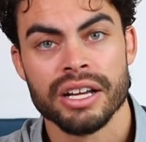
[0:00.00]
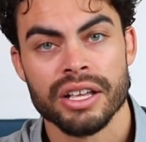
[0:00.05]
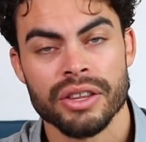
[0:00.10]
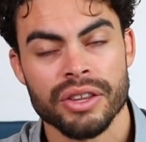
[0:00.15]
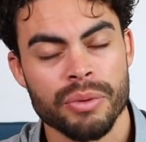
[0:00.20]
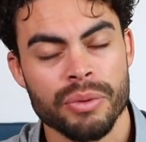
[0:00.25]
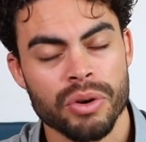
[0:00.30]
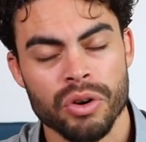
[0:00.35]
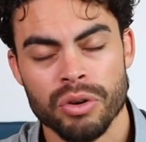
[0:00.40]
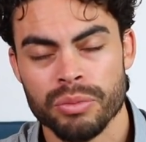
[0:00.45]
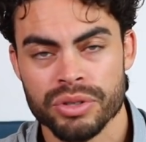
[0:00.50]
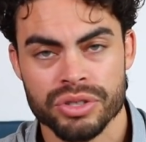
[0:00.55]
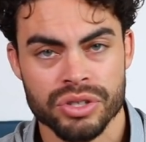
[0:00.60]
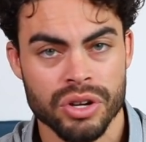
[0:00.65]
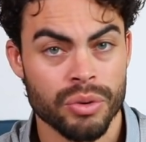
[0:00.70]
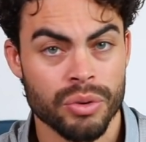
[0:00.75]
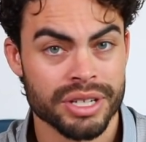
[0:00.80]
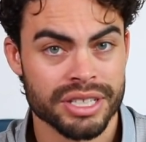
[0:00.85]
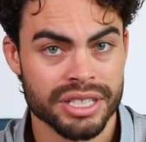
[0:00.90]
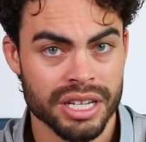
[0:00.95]
they would almost
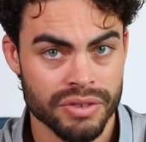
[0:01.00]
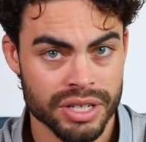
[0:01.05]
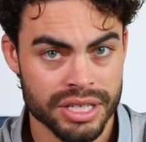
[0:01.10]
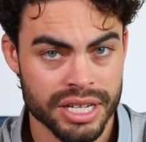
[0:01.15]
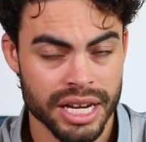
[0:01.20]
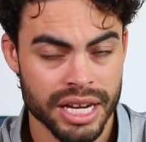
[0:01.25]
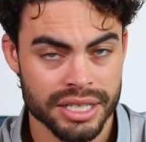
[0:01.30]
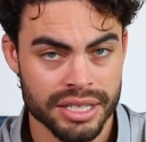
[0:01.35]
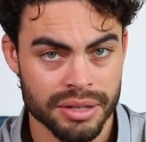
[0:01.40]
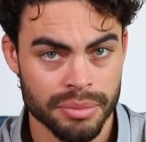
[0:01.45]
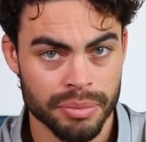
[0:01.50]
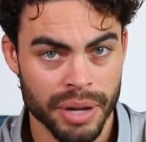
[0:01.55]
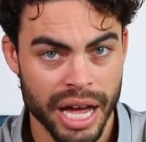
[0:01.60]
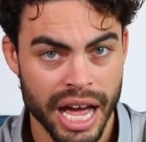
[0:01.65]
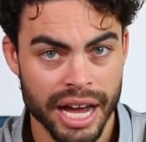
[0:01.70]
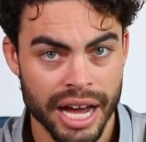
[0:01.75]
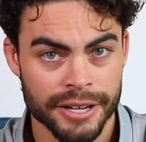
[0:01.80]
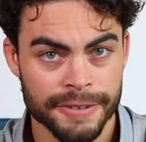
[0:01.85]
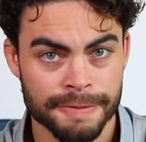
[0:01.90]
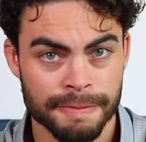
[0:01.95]
always never text him
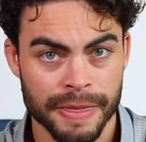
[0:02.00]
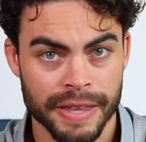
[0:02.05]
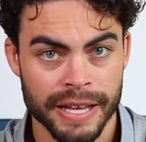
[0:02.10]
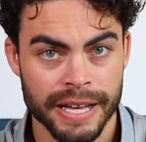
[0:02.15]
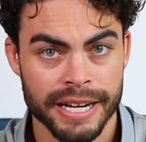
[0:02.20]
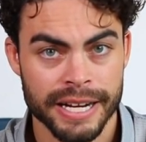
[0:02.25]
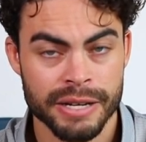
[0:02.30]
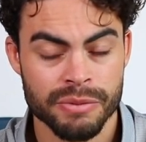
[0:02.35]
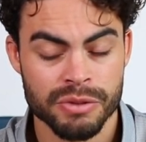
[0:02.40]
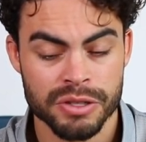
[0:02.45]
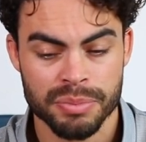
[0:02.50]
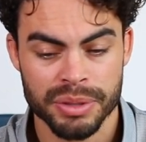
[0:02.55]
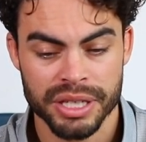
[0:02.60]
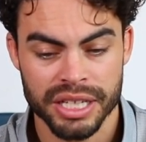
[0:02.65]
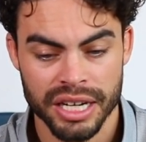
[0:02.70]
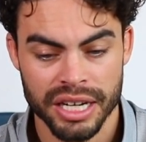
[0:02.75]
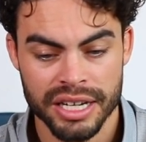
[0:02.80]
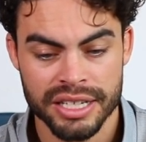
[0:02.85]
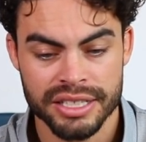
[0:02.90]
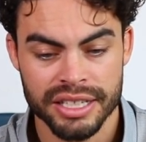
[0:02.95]
back. And it was
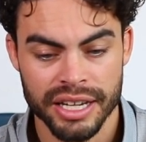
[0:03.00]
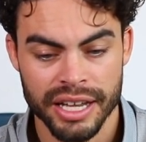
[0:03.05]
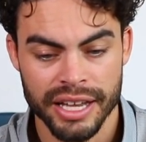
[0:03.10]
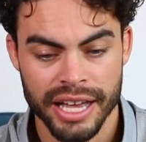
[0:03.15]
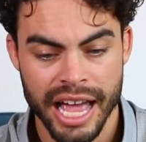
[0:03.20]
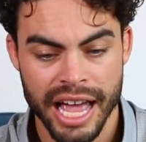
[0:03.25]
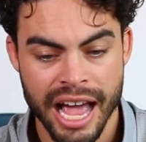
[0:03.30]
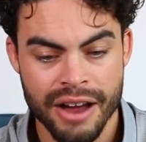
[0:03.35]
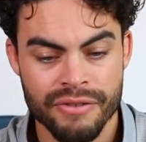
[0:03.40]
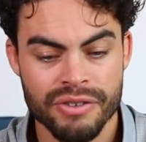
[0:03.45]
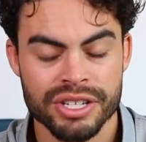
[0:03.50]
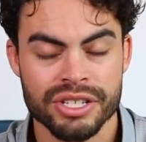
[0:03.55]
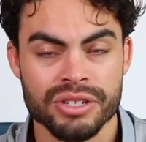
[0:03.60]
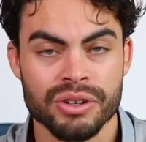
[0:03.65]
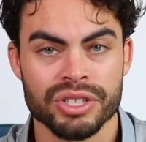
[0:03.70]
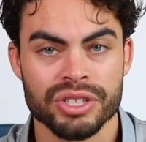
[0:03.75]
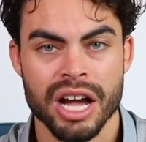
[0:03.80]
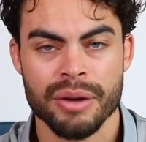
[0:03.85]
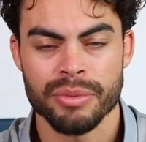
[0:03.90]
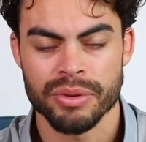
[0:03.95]
because every
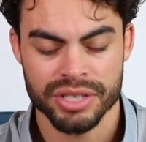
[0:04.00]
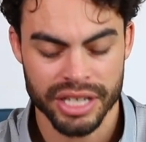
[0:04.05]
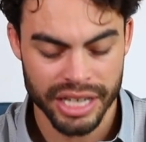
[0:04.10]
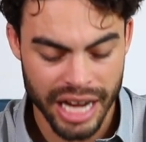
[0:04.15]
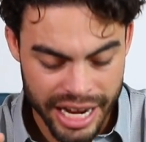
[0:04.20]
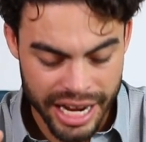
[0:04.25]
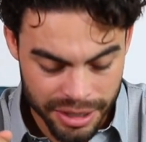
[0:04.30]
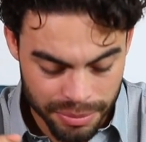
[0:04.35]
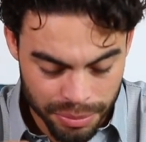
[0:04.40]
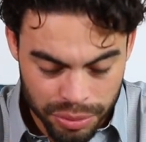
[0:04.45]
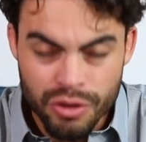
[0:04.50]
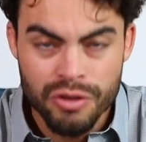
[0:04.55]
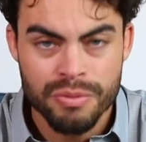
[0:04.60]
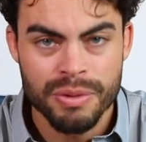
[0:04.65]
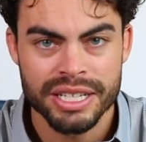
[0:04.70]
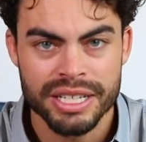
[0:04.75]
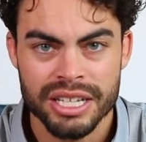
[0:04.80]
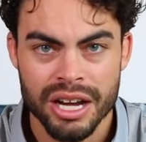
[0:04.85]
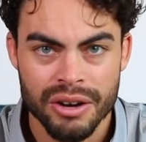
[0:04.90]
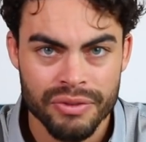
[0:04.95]
single time he was like, I can prove
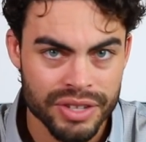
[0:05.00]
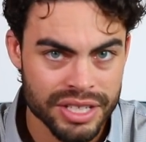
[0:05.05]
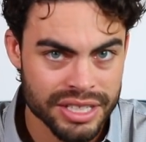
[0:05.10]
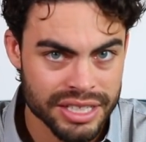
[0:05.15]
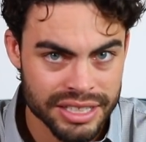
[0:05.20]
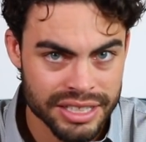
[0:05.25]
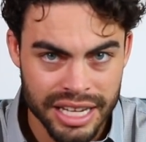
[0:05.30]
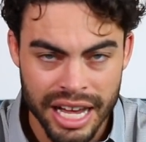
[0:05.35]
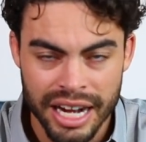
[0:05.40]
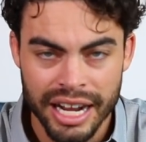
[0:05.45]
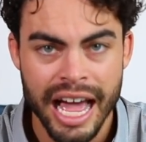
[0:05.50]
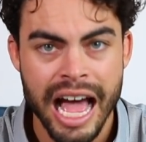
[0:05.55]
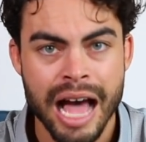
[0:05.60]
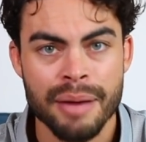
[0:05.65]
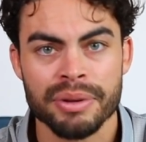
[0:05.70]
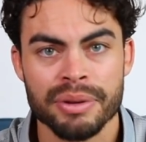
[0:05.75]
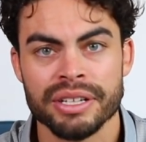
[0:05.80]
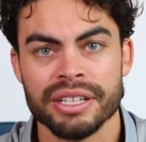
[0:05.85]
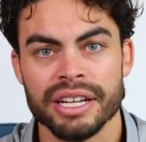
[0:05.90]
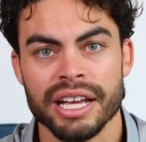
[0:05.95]
myself, this has gotta
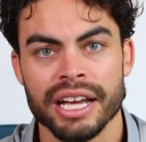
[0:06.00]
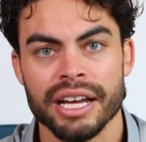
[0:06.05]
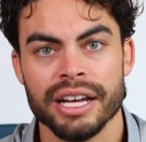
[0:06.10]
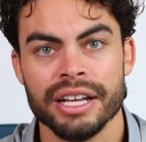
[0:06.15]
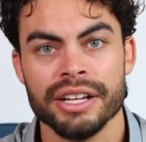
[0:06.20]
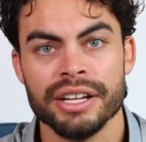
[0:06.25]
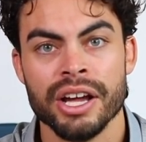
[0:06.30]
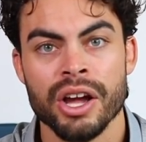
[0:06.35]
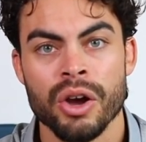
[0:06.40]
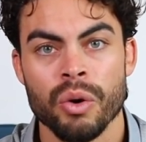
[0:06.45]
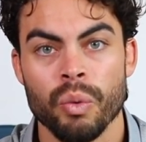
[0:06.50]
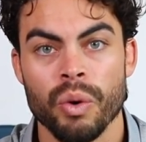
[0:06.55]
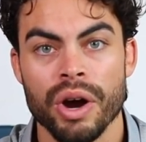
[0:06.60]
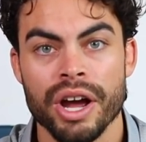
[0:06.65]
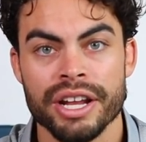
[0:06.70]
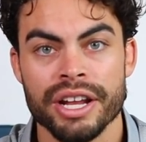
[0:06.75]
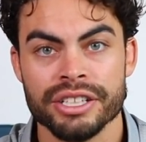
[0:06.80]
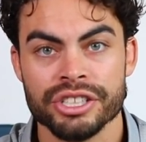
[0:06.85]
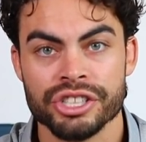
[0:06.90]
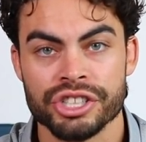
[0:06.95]
happen. And
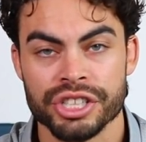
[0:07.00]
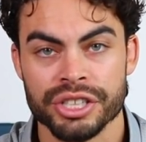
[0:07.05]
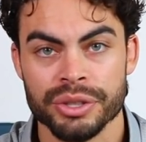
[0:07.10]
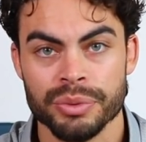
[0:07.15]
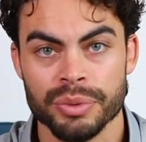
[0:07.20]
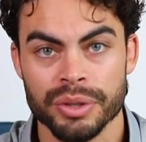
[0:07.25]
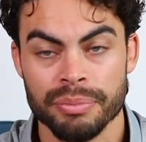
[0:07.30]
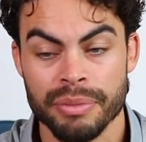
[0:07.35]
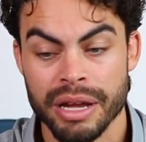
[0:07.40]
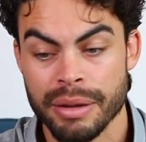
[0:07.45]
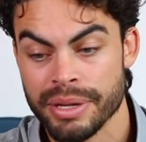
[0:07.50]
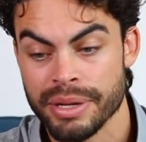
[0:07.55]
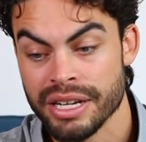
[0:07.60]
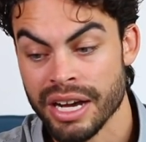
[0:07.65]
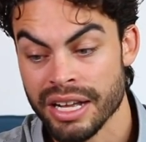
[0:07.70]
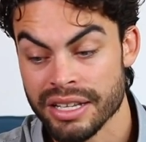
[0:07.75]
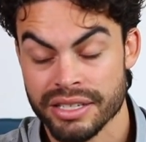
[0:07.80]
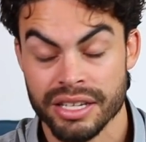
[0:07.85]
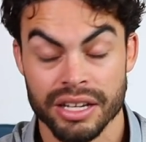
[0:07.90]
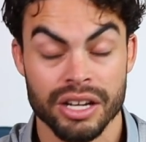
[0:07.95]
when she would maybe
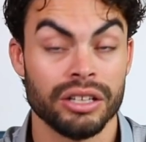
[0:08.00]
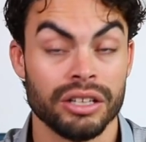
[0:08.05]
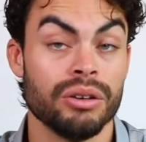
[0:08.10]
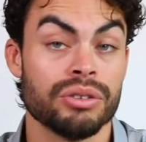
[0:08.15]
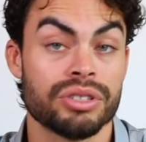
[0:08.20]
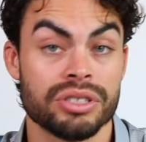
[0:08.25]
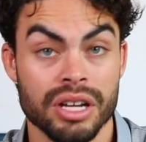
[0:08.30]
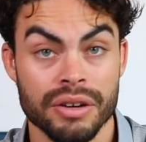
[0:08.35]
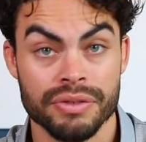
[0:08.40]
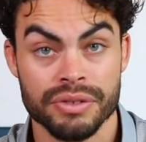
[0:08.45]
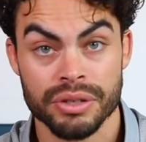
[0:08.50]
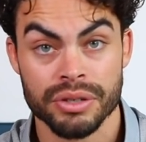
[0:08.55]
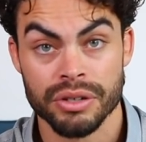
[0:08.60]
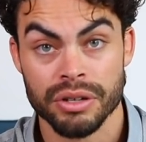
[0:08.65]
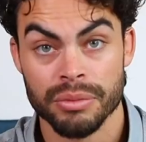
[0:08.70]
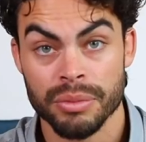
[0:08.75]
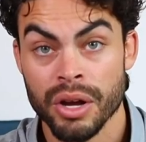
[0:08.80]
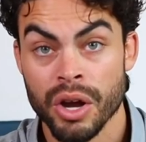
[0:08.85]
not sit close enough to him,